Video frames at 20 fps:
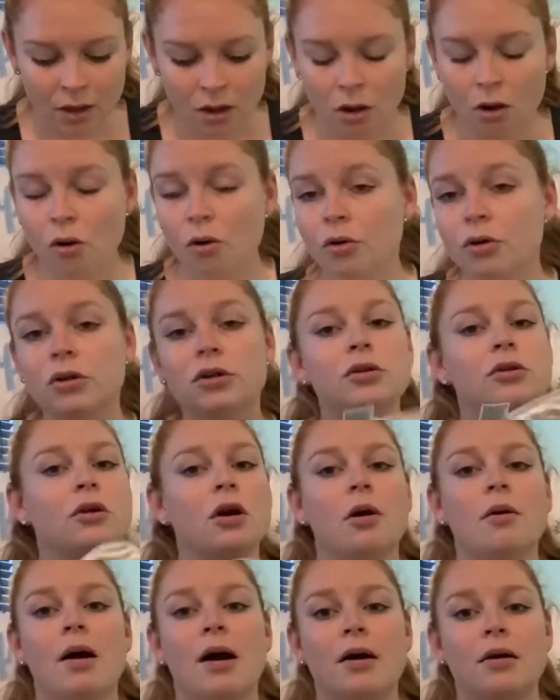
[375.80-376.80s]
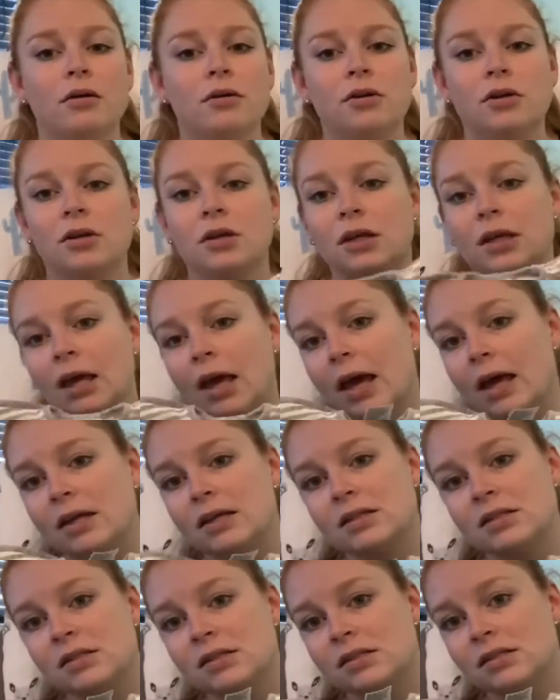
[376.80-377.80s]
or you go out and you get
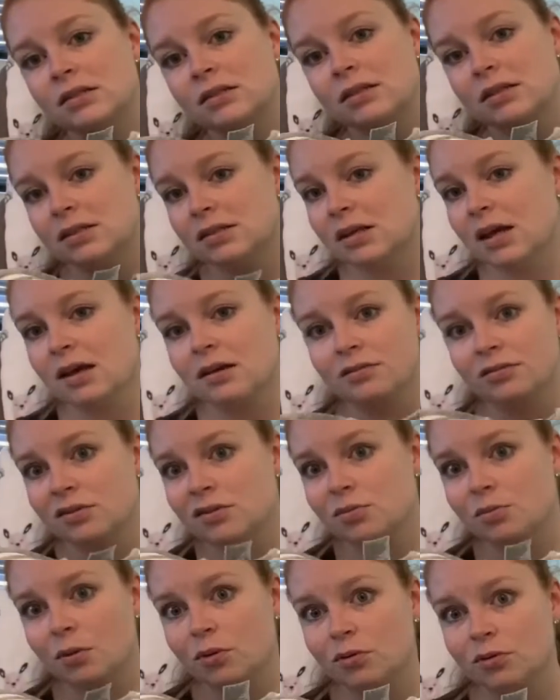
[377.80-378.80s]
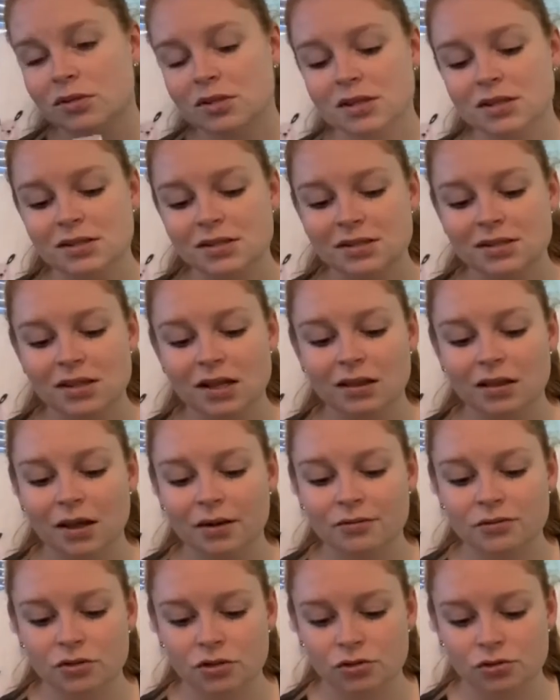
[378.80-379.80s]
this kind of a swaddle. So this is the
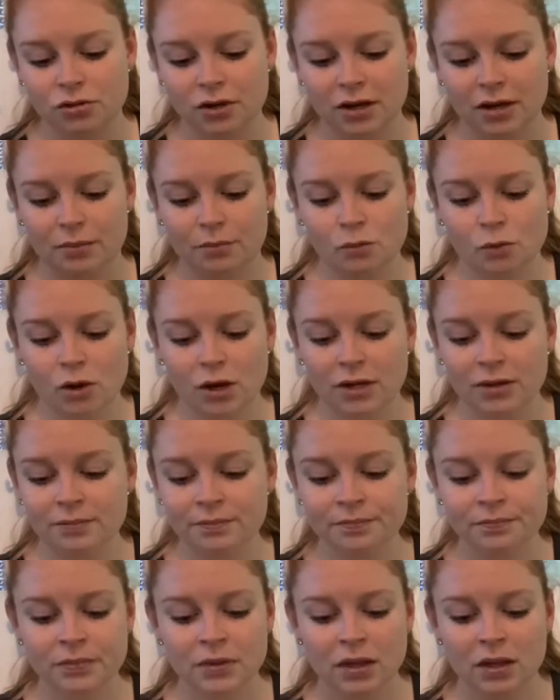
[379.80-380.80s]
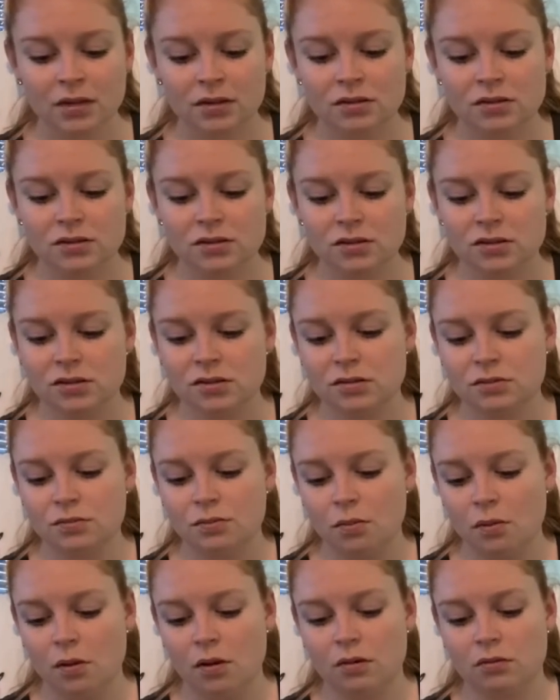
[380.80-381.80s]
Love to Dream one. It's just
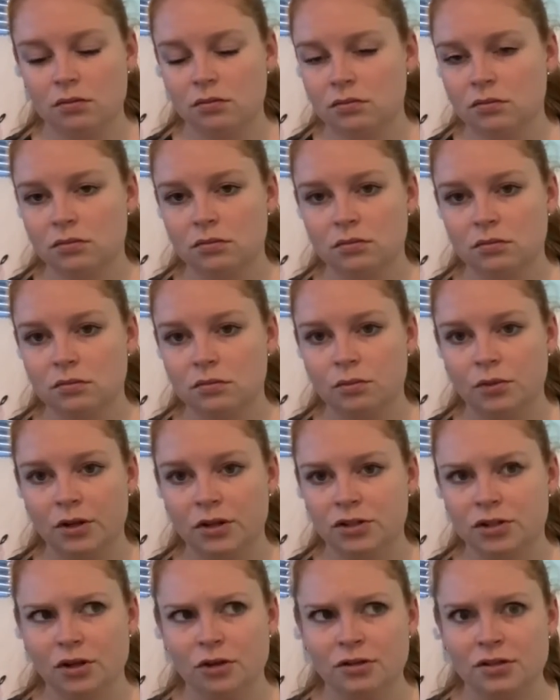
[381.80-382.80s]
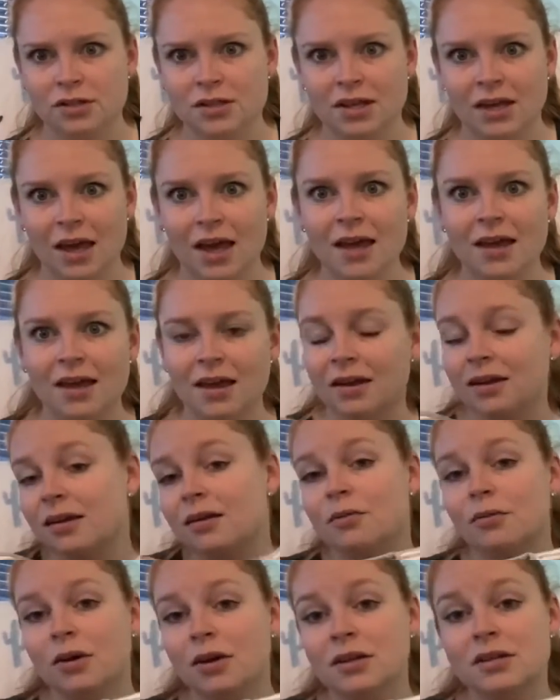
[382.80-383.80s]
what we chose to get and
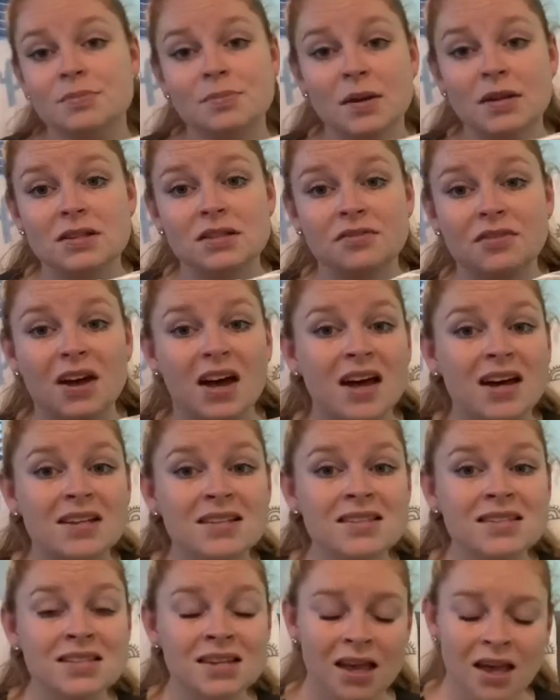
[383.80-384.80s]
it works best for us.